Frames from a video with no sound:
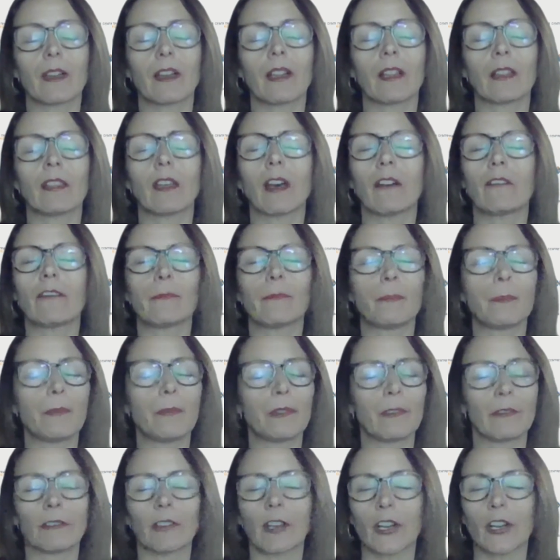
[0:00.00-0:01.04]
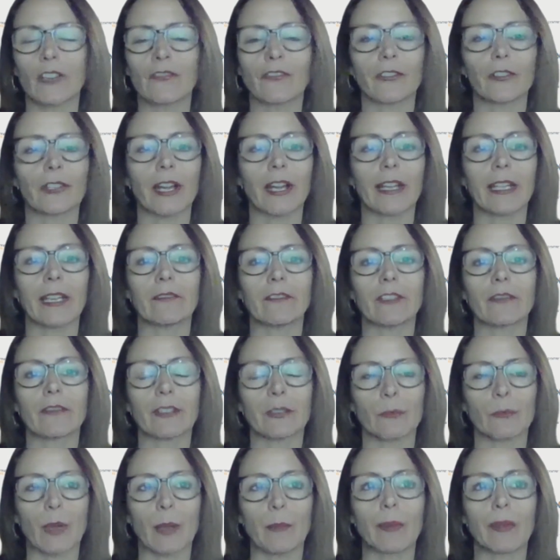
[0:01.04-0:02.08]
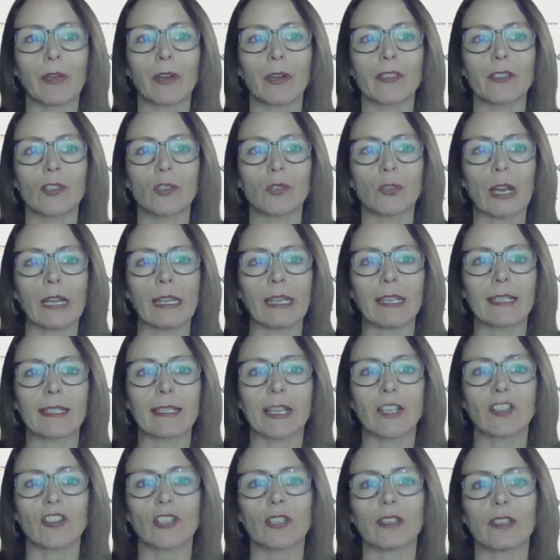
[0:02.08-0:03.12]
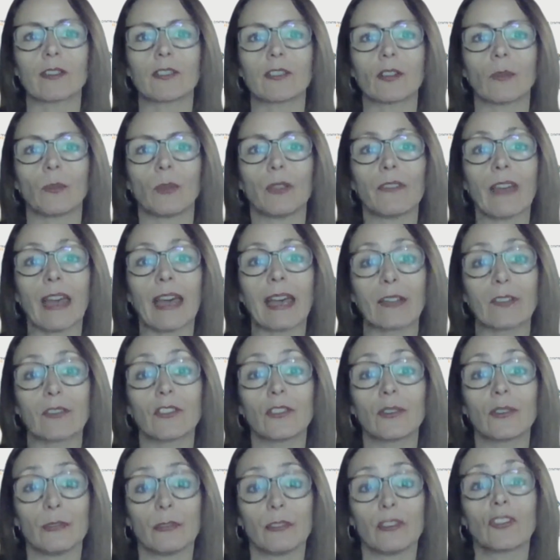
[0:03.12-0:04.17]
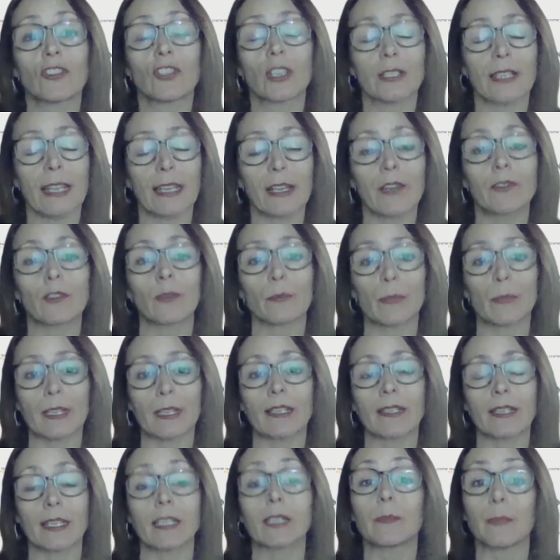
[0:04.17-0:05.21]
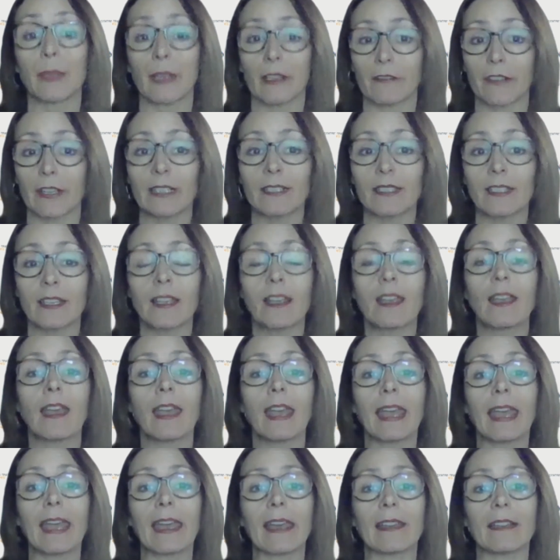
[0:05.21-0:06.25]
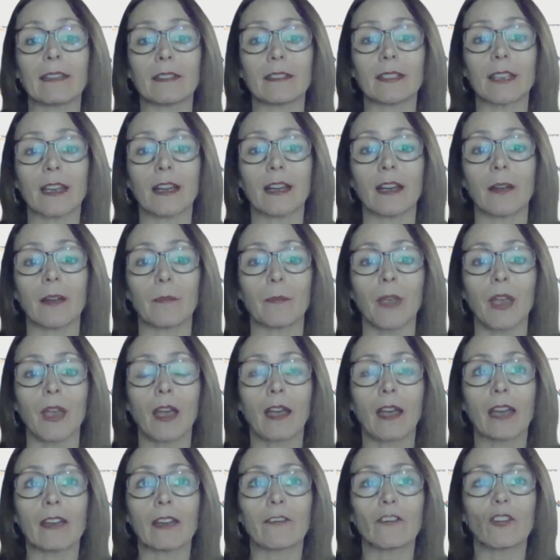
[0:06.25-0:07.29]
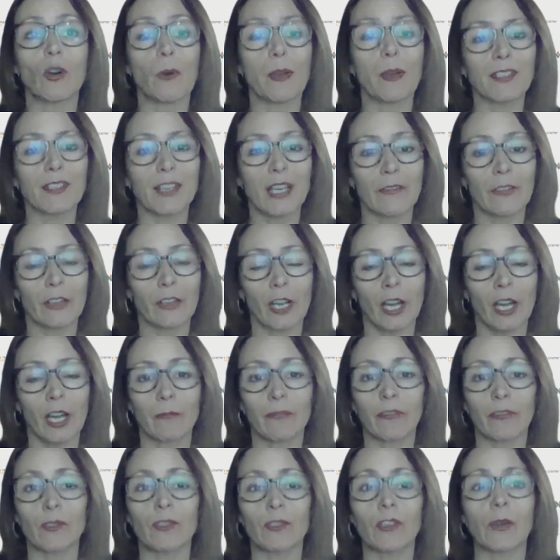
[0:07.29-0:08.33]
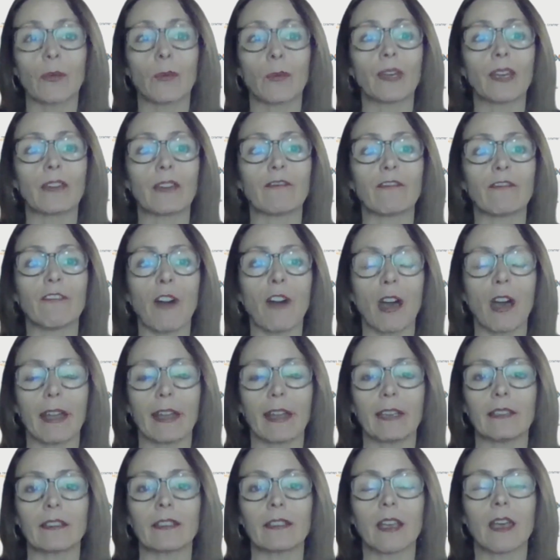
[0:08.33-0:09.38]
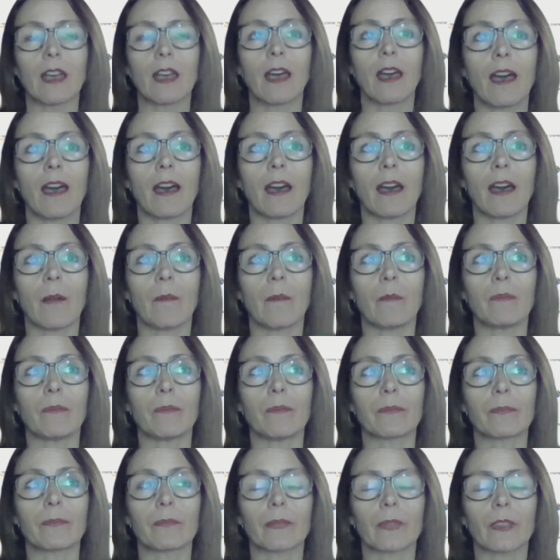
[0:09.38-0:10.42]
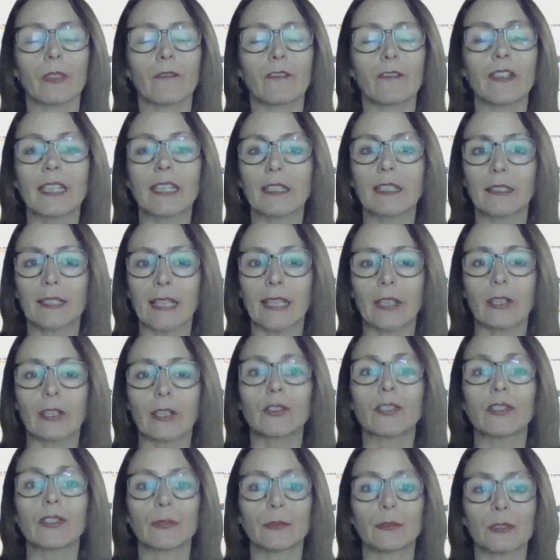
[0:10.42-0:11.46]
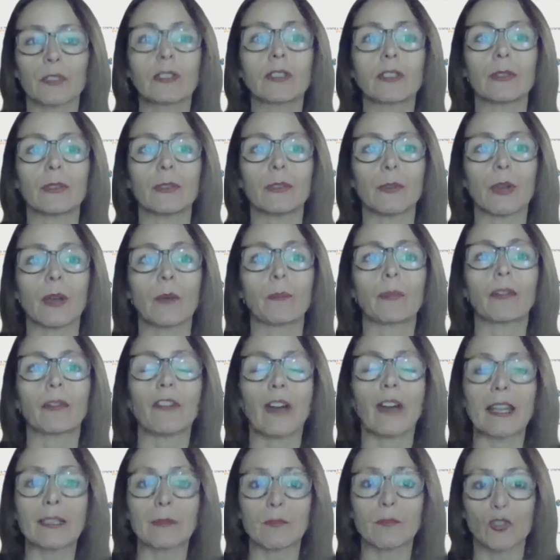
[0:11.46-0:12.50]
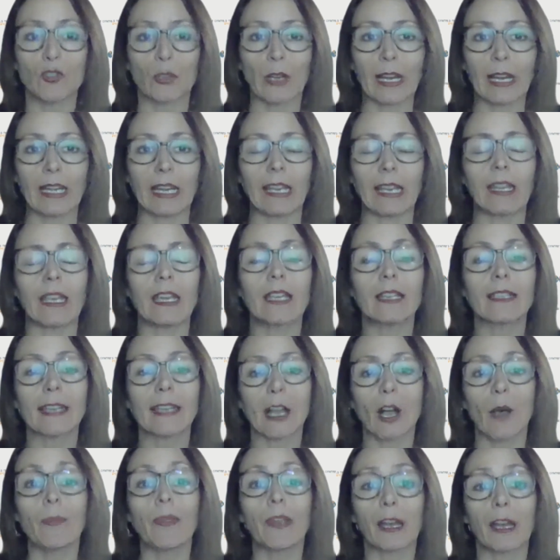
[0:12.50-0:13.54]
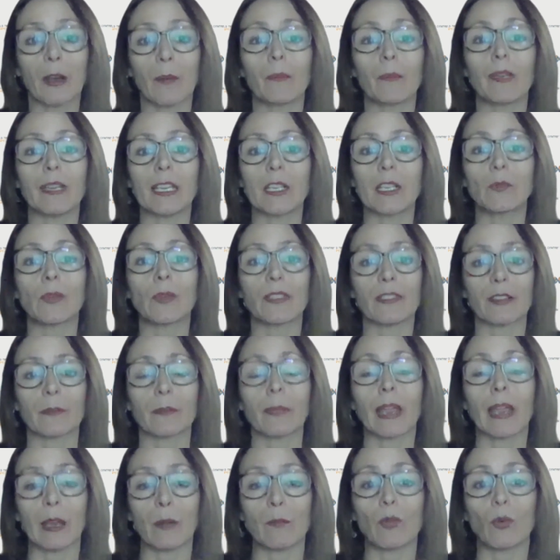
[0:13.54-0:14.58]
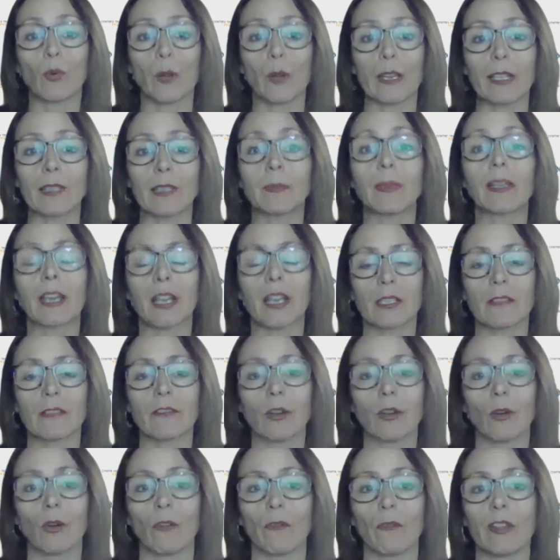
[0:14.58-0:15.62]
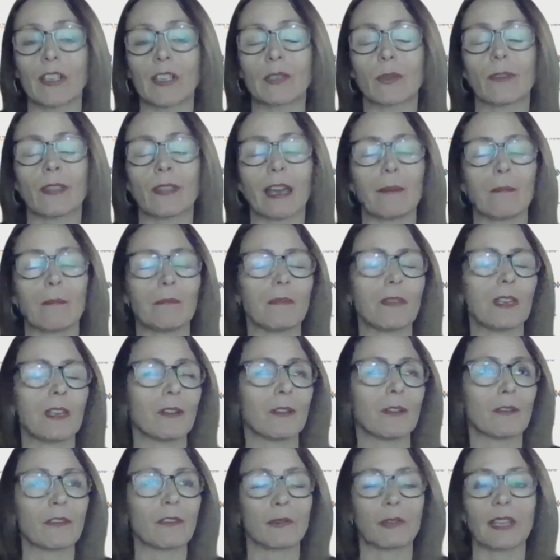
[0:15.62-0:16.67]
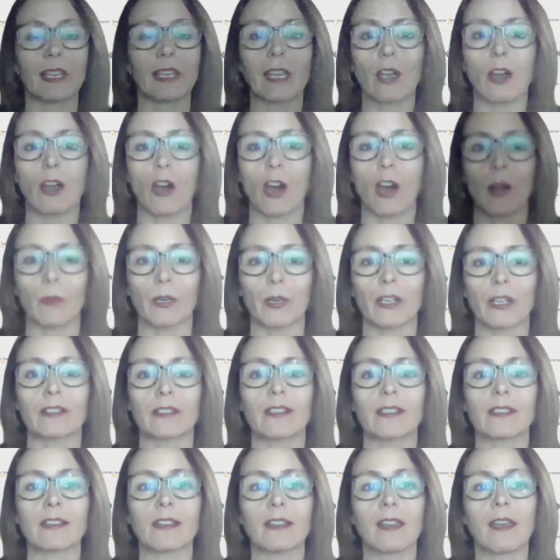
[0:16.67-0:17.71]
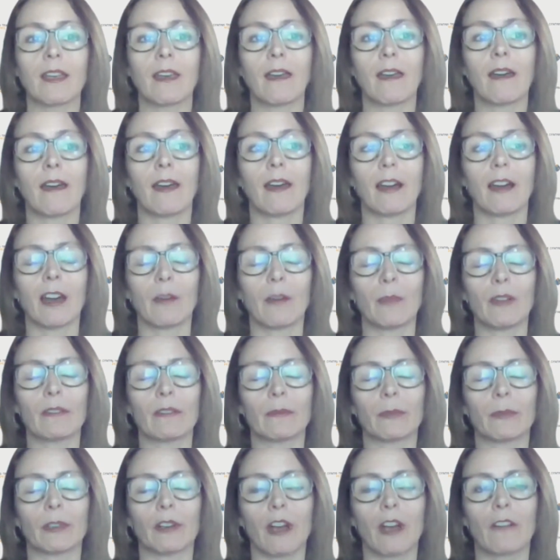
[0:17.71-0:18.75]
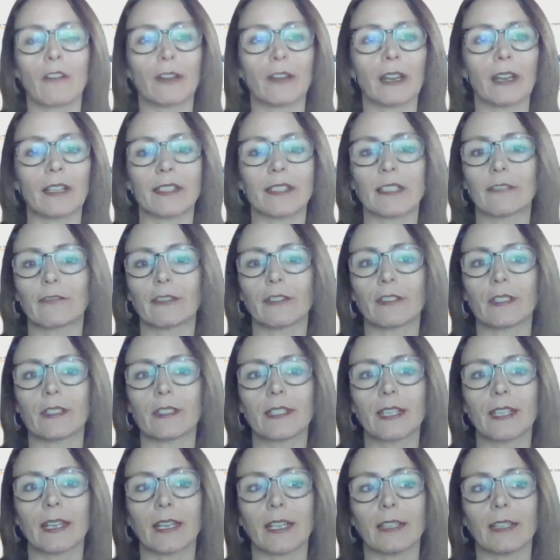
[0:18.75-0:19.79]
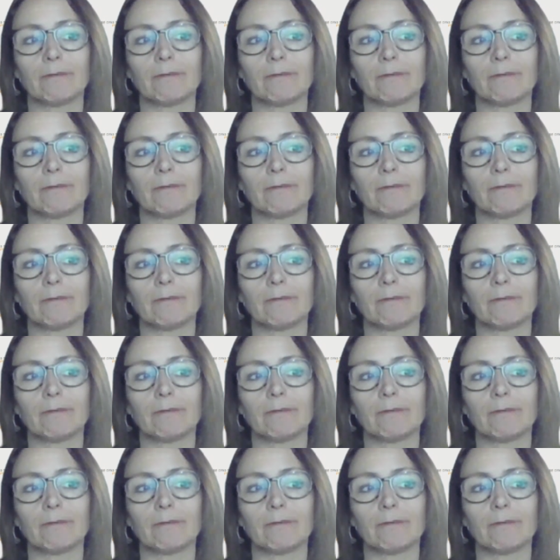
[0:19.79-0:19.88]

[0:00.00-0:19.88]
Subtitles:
a large variety of different webinars and training sessions. So we've had to, just like other businesses, pivot and kind of go outside of our comfort zone and find facilitators to provide some training to help the companies with their pain points because of COVID. So that, you know, through e-commerce, we're offering a different